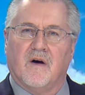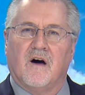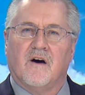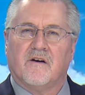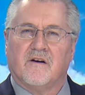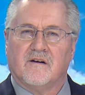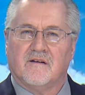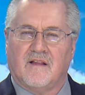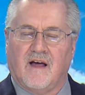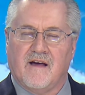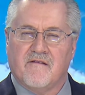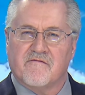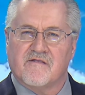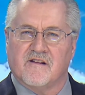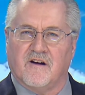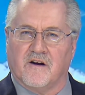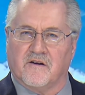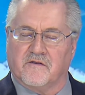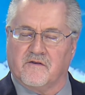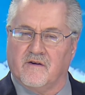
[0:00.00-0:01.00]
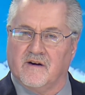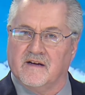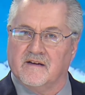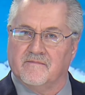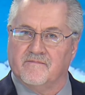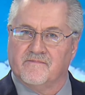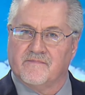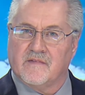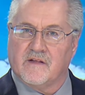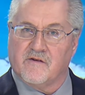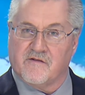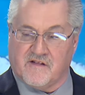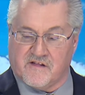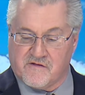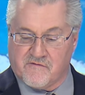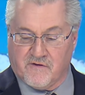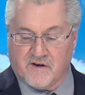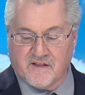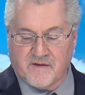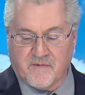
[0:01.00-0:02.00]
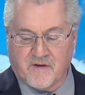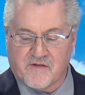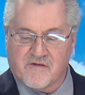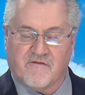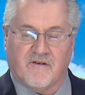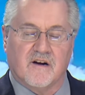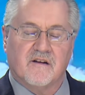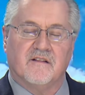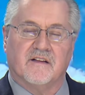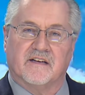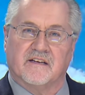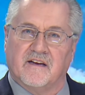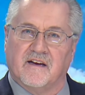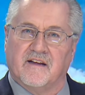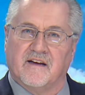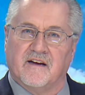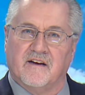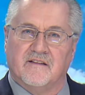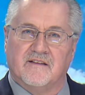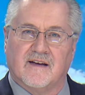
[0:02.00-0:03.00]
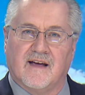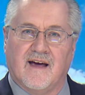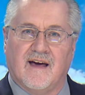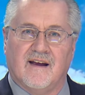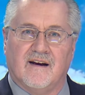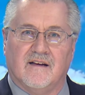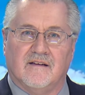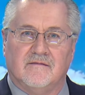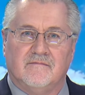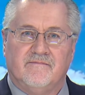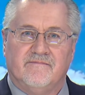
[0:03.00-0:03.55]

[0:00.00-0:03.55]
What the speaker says: on our livestock trade? Because it's really been struggling today on the cattle.